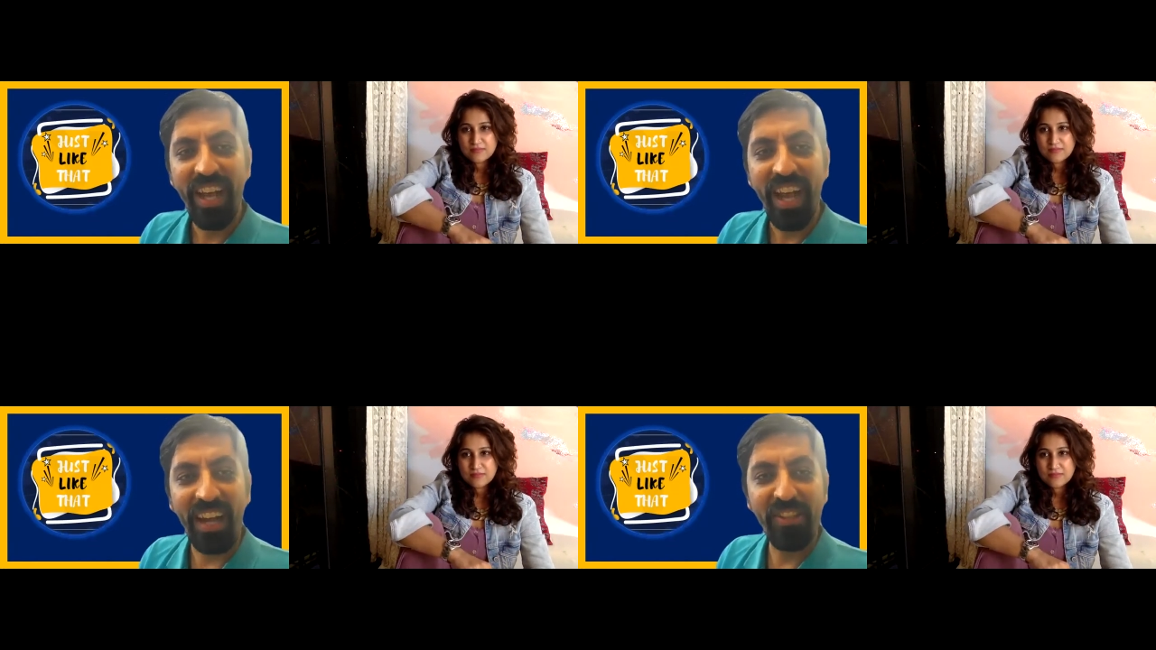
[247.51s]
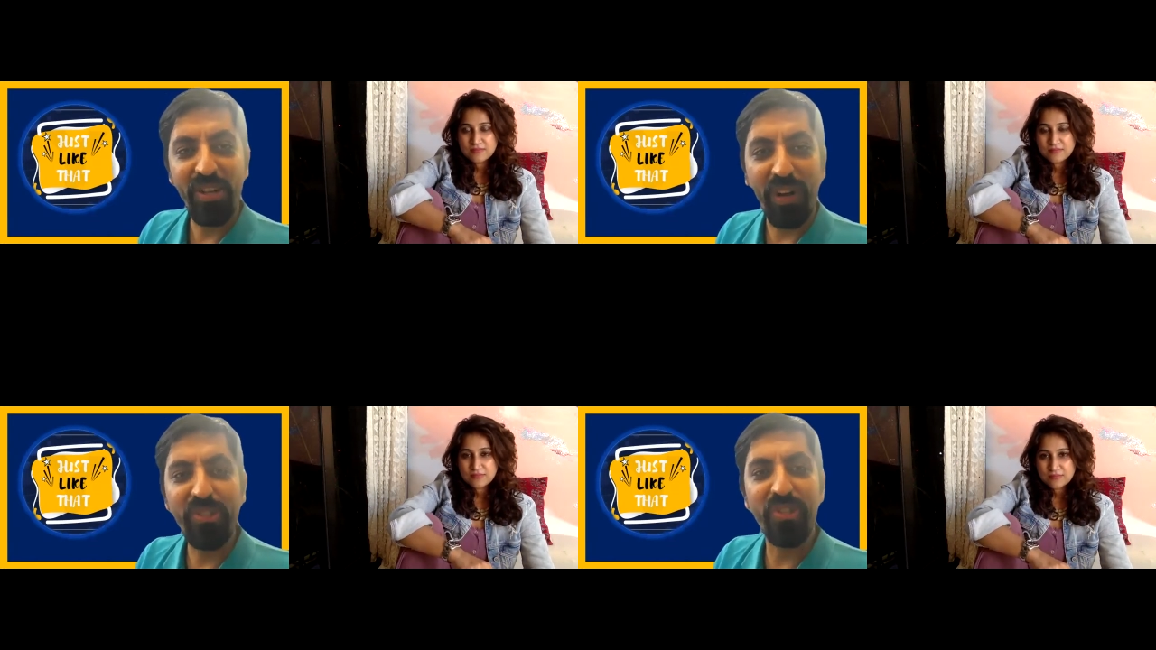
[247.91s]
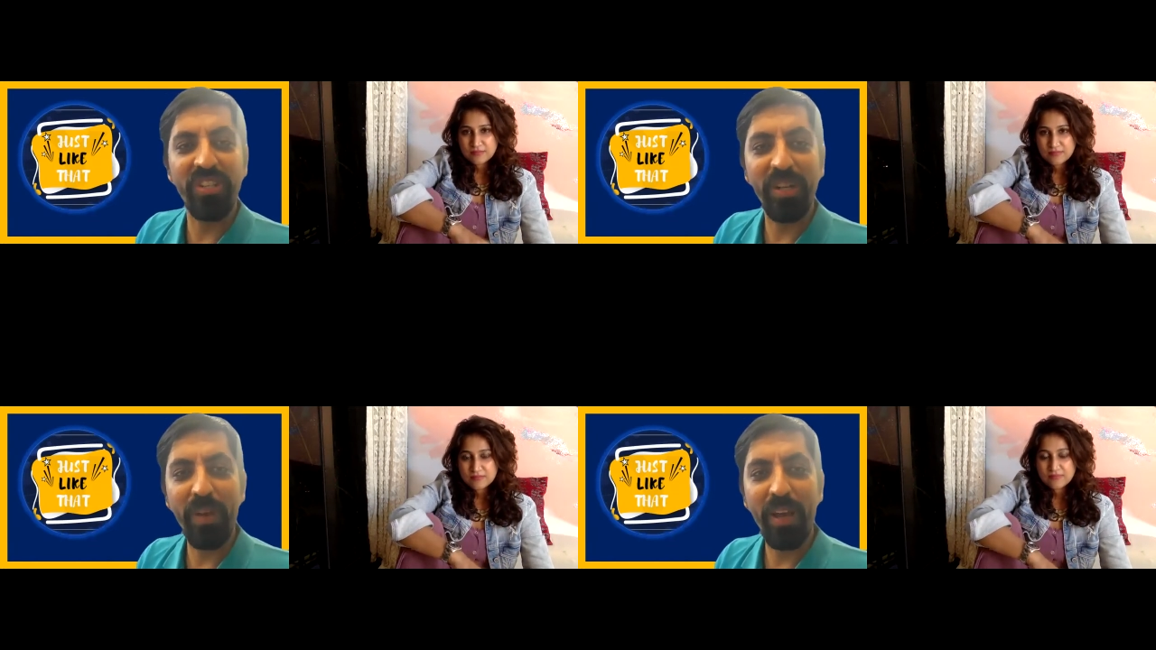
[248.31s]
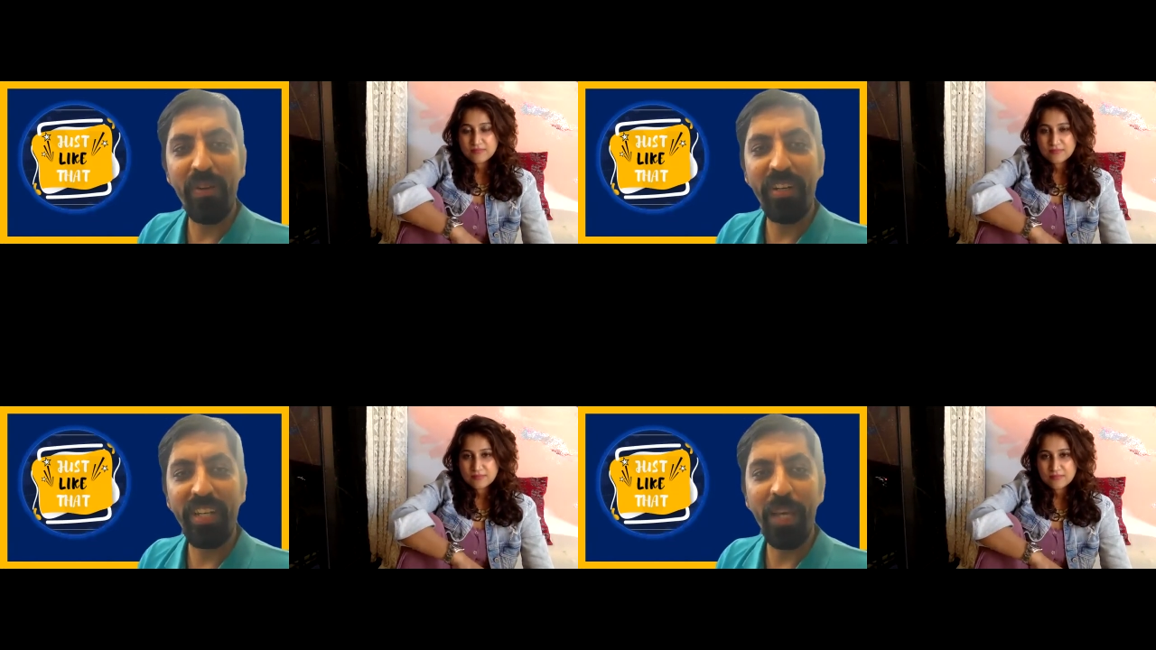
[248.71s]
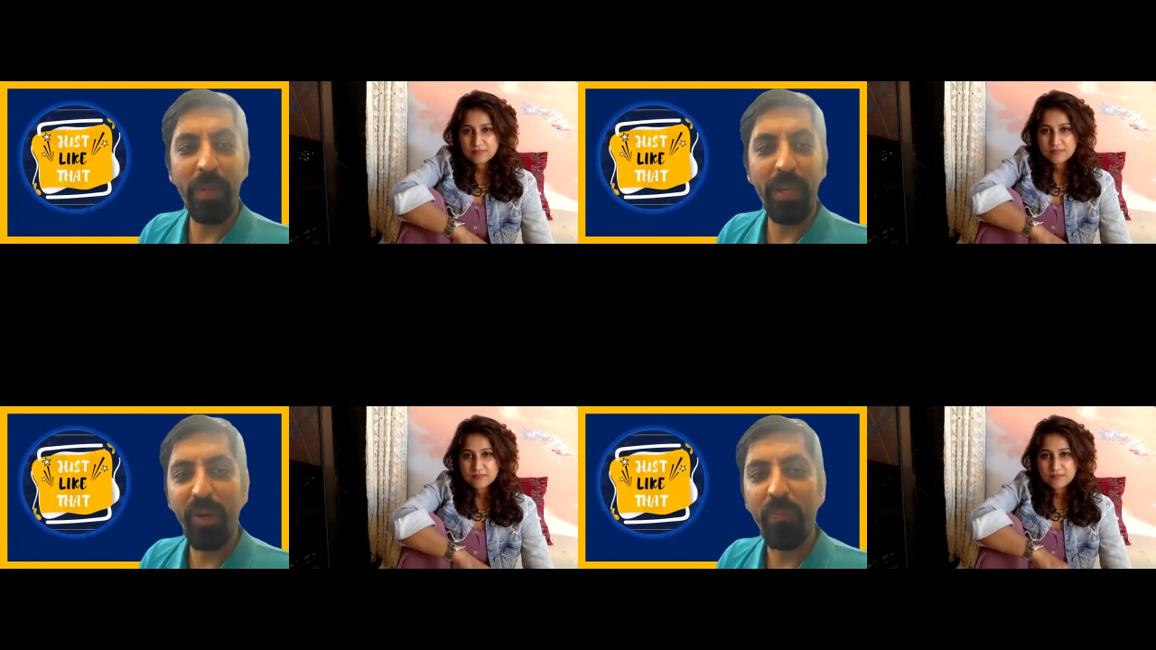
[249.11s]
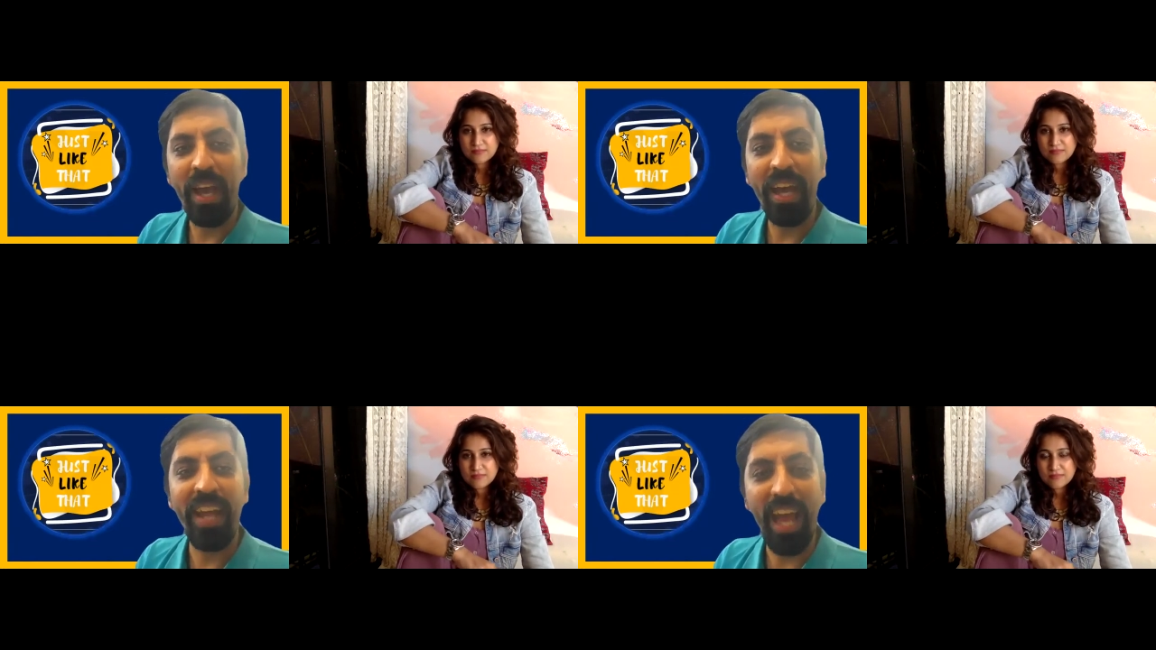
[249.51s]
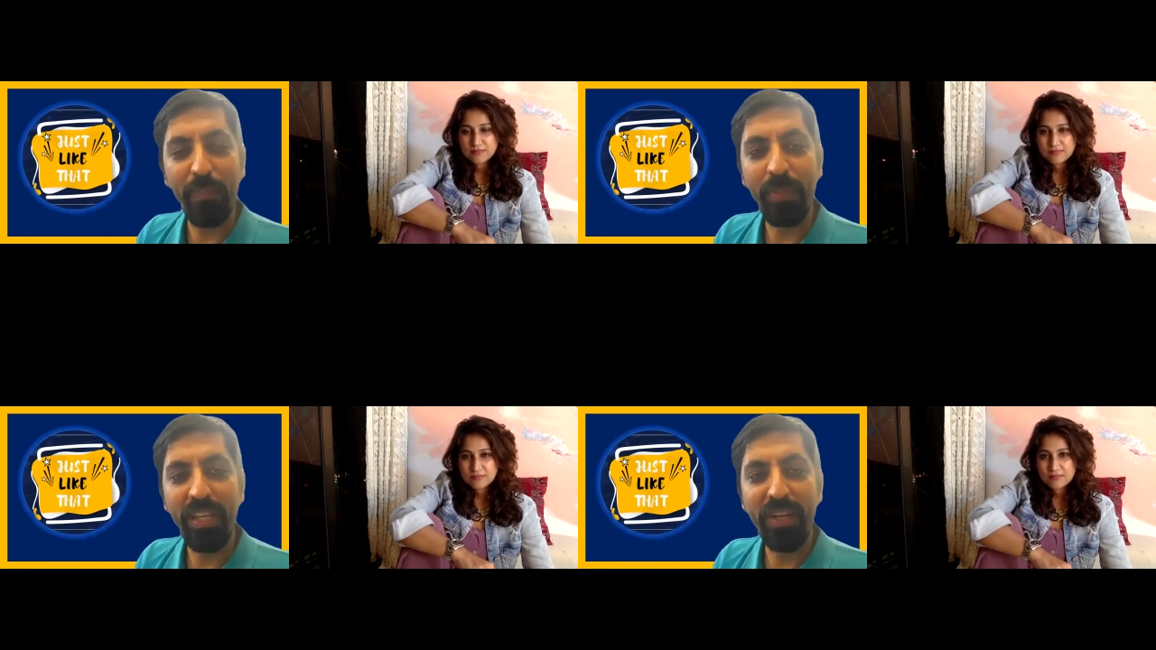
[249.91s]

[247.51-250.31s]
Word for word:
Speaker 1: And it's not just about keeping your man happy,